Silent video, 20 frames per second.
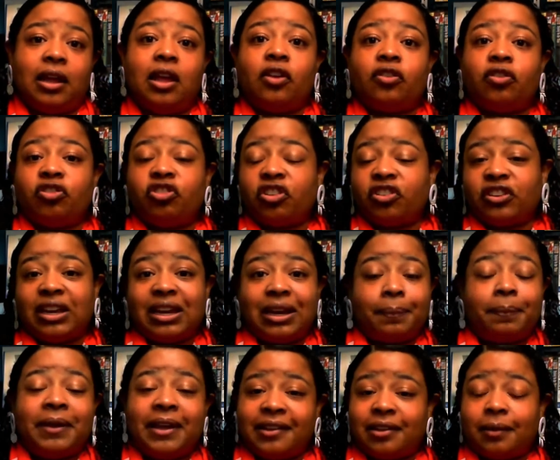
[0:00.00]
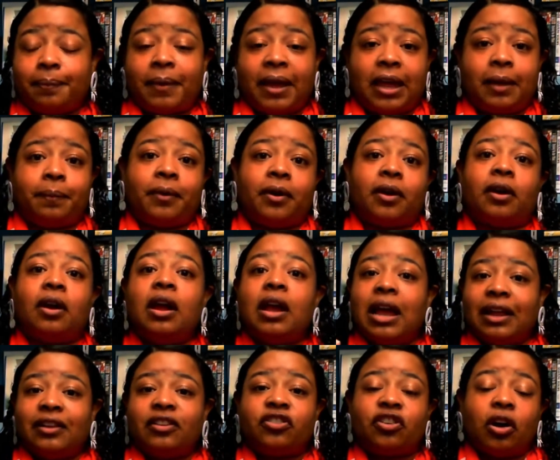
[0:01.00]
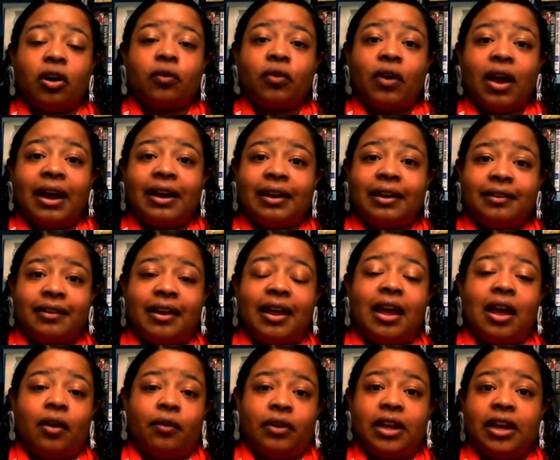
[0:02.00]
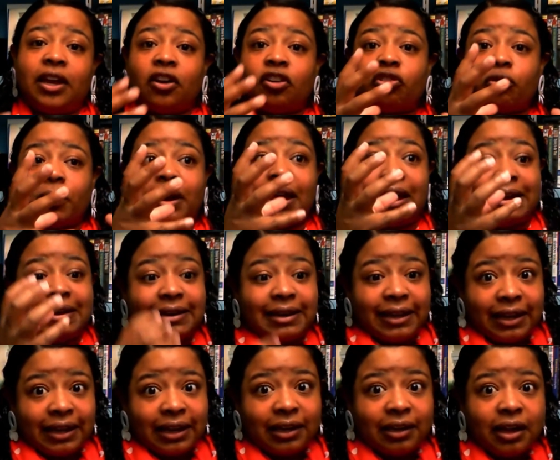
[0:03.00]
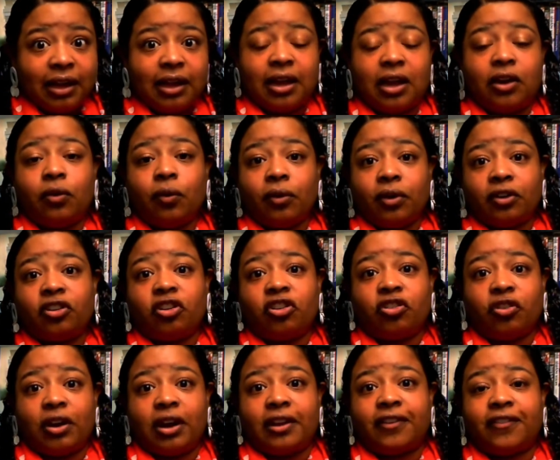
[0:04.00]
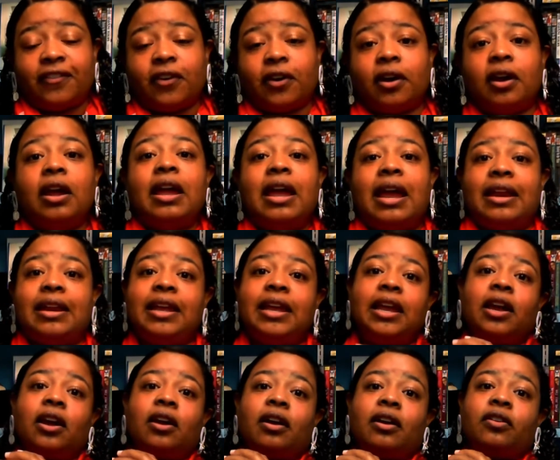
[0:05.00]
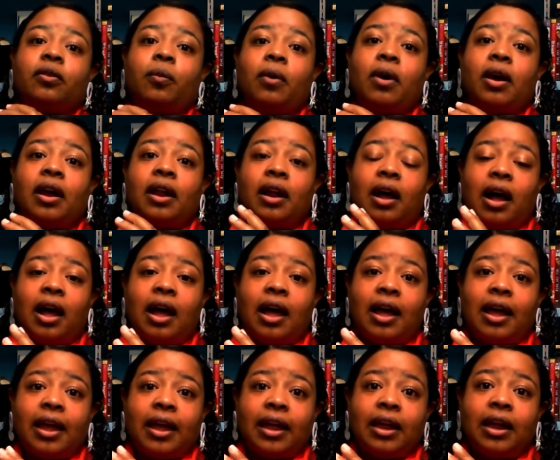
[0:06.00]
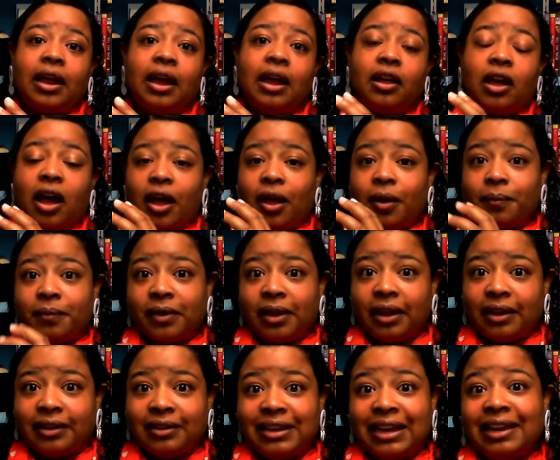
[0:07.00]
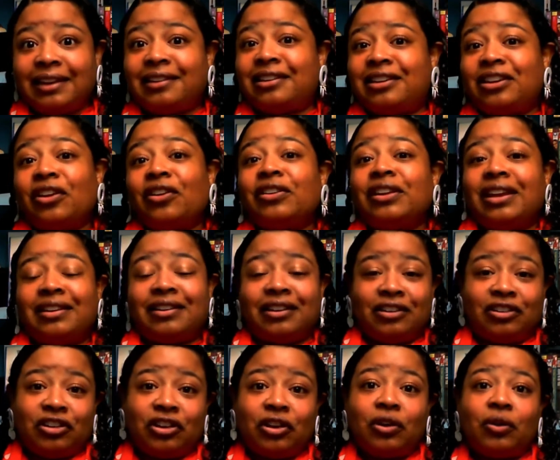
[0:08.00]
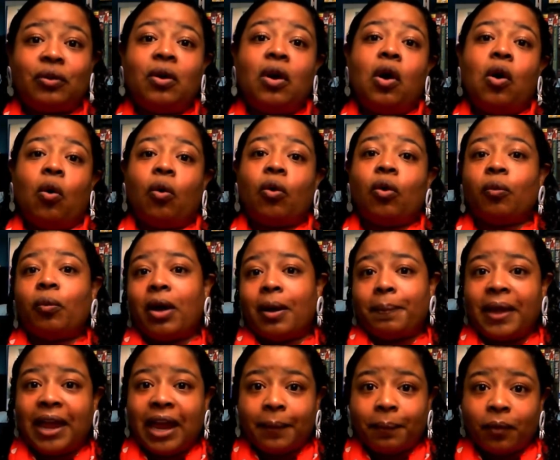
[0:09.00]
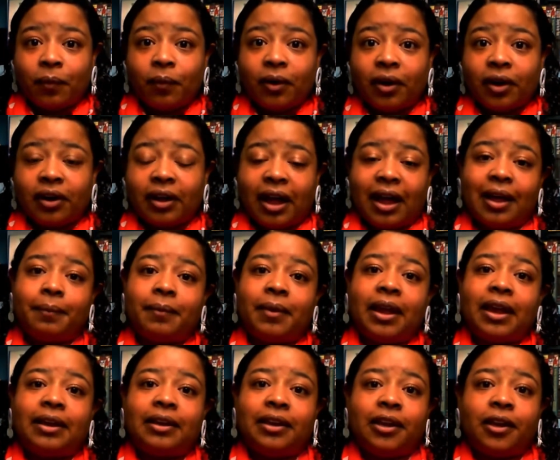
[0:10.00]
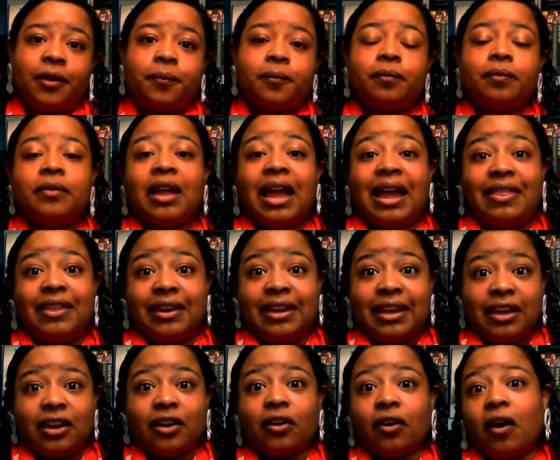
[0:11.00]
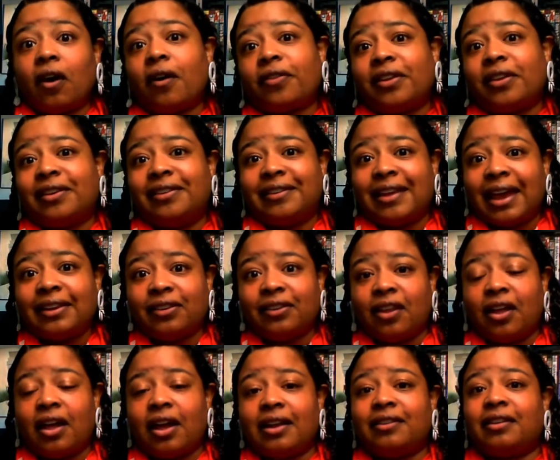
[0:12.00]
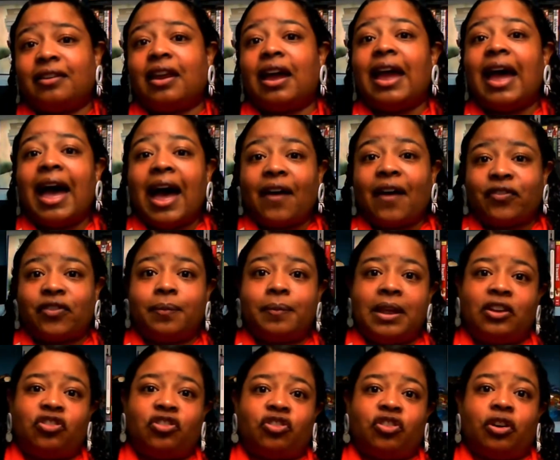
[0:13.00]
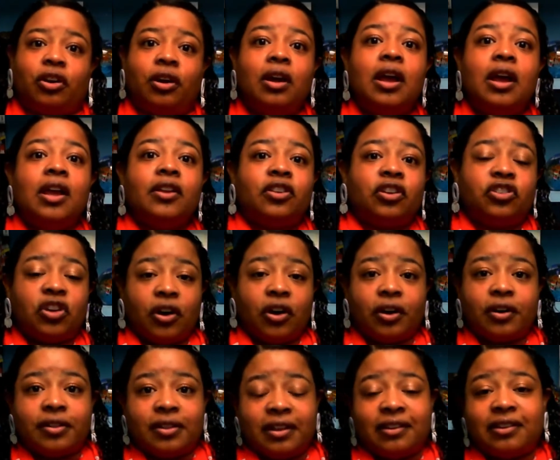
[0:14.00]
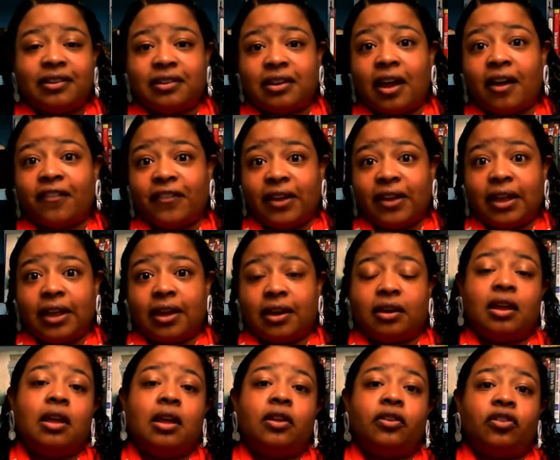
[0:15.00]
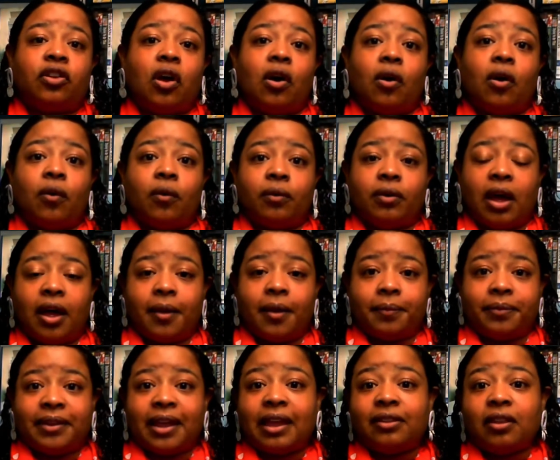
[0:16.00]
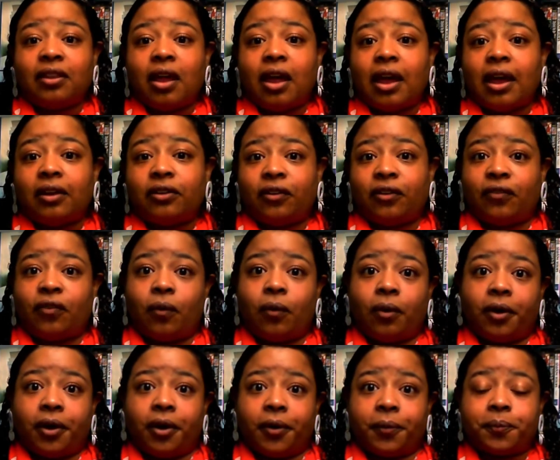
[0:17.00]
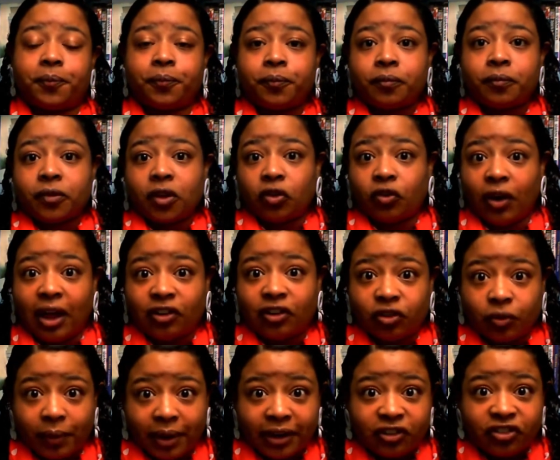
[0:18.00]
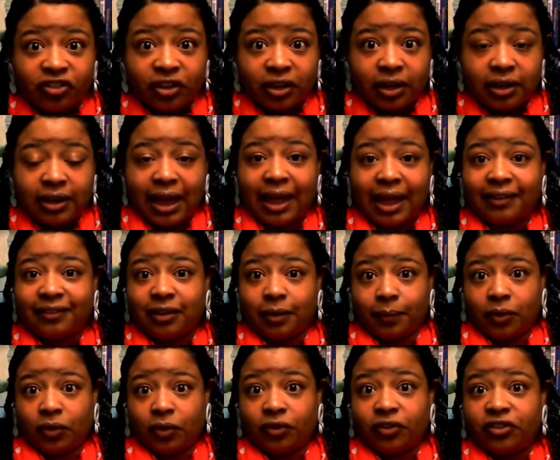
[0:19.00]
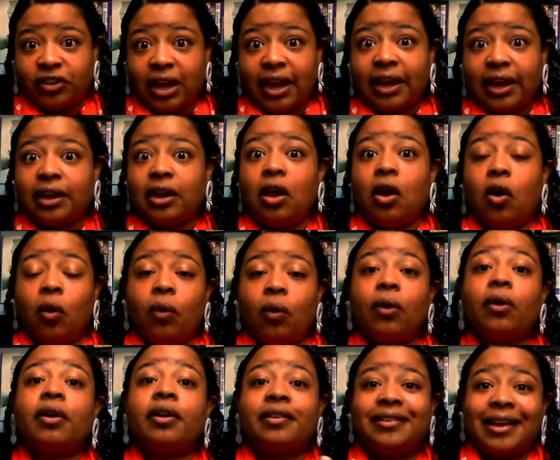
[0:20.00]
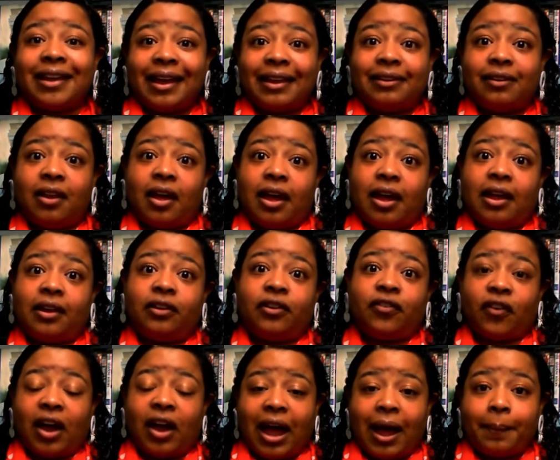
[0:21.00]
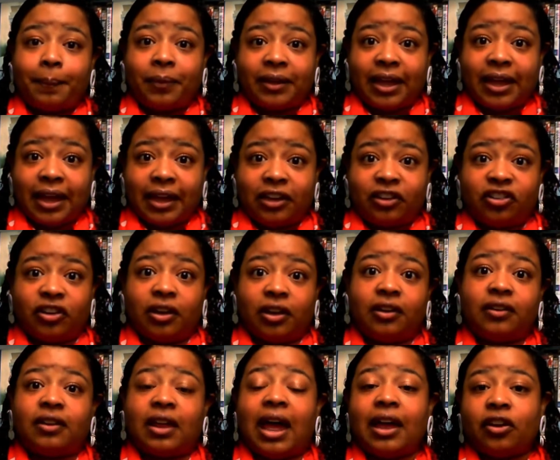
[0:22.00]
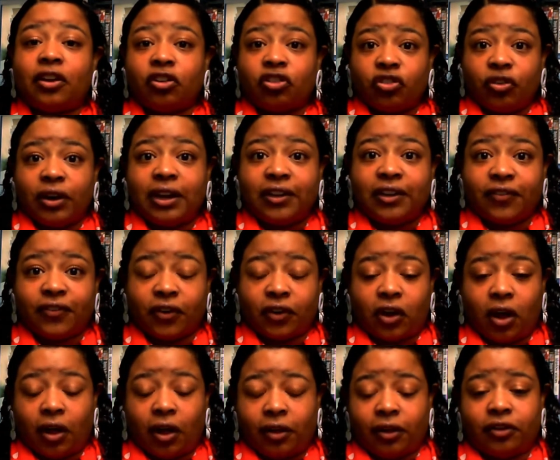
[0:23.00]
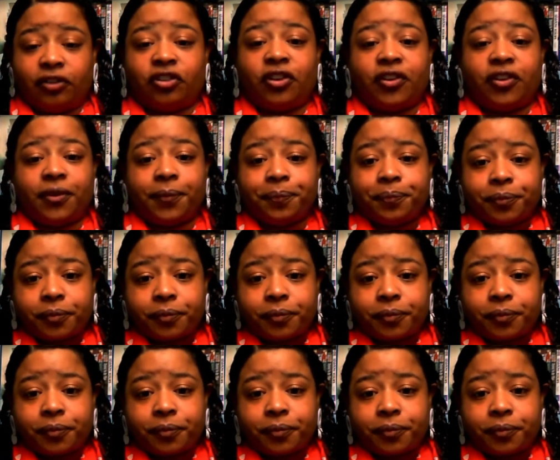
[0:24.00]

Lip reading: So just get a piece of paper and start writing down, here's what I need in order to transfer, and here is what I still need to do, or what paperwork I might need, and then here are the deadlines that I have to make sure to turn this stuff in. So deadlines for graduation at Seminole State, or deadlines for applications at your transfer colleges.